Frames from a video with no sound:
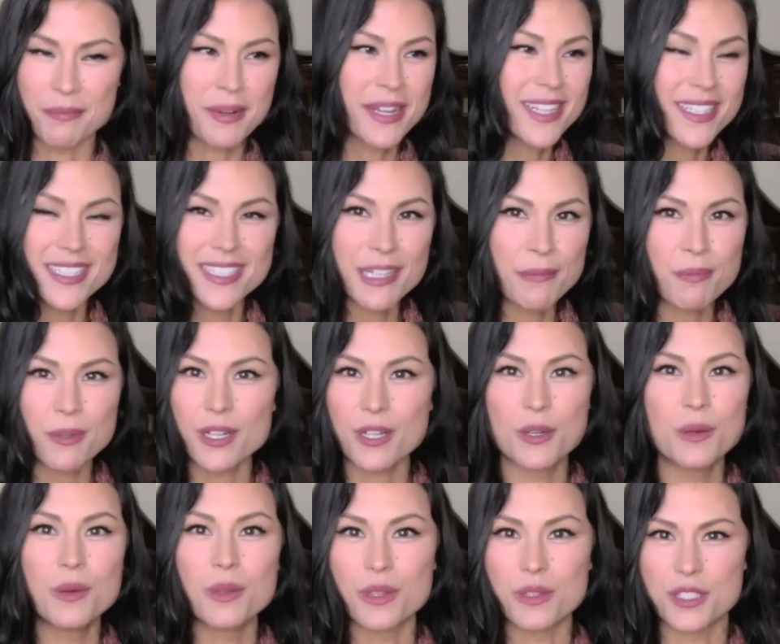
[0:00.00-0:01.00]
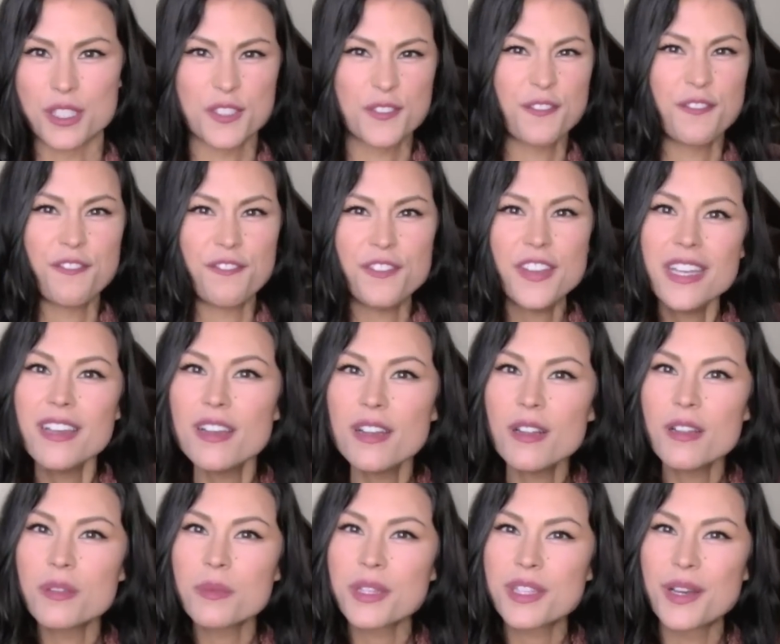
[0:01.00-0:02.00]
Bring a separate cooler just
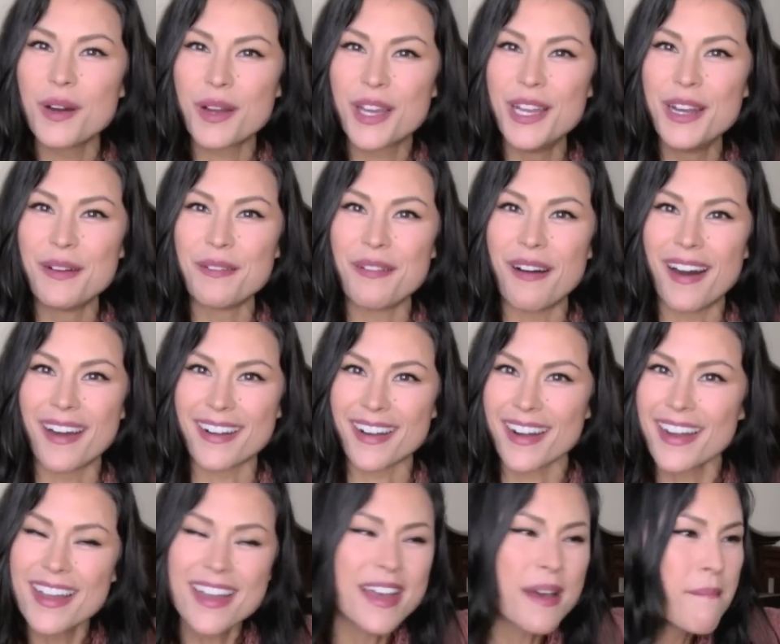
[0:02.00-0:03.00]
filled with coconut water.